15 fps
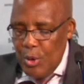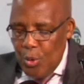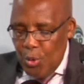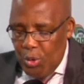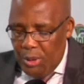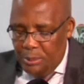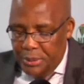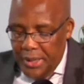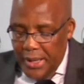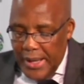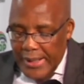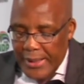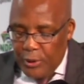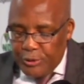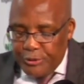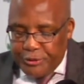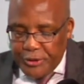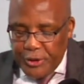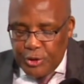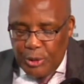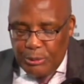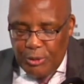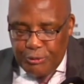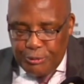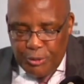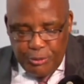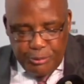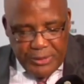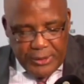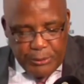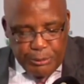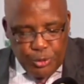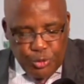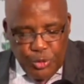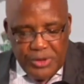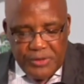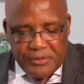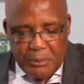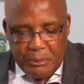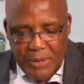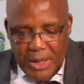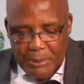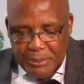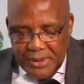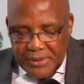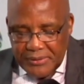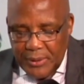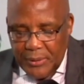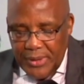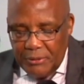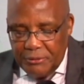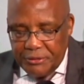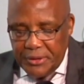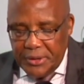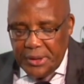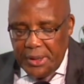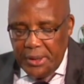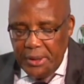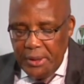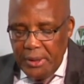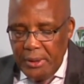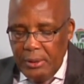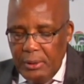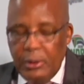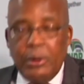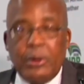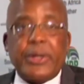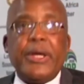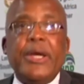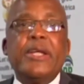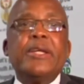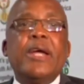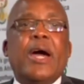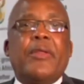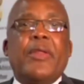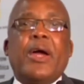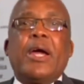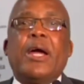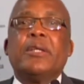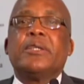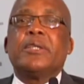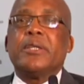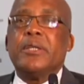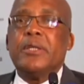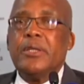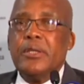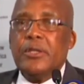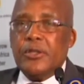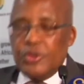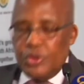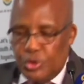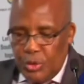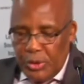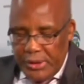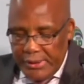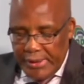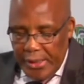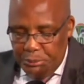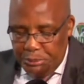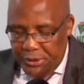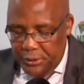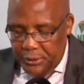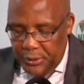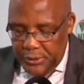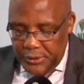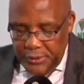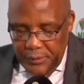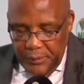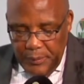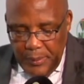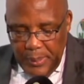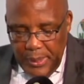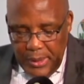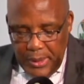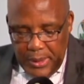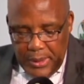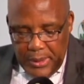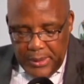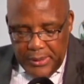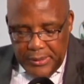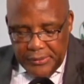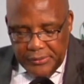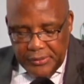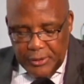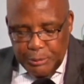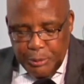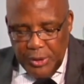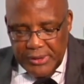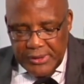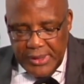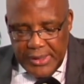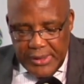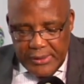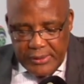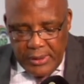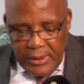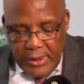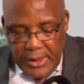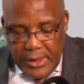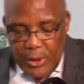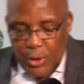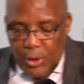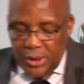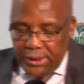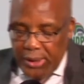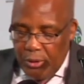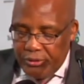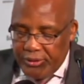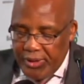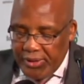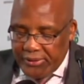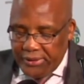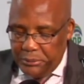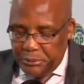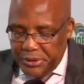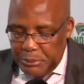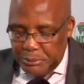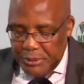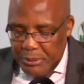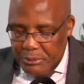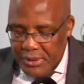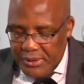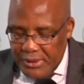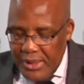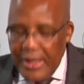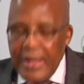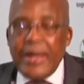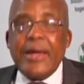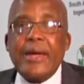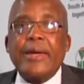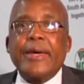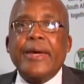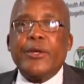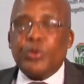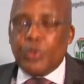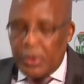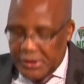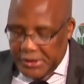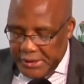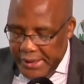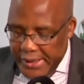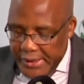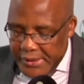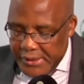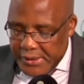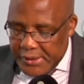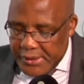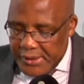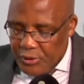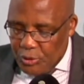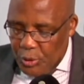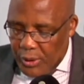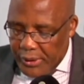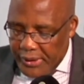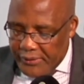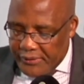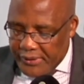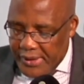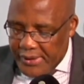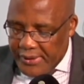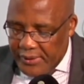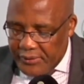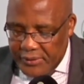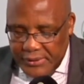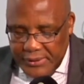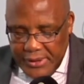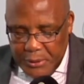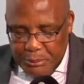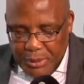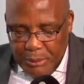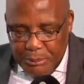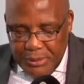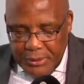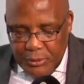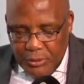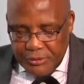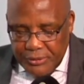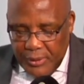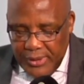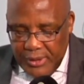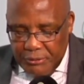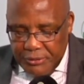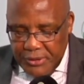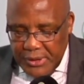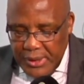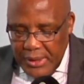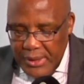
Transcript: will be allowed freedom of movement between Zimbabwe and South Africa or any other country during that period. 6.8, a holder of the exemption permit cannot change his or her status in the Republic of South Africa,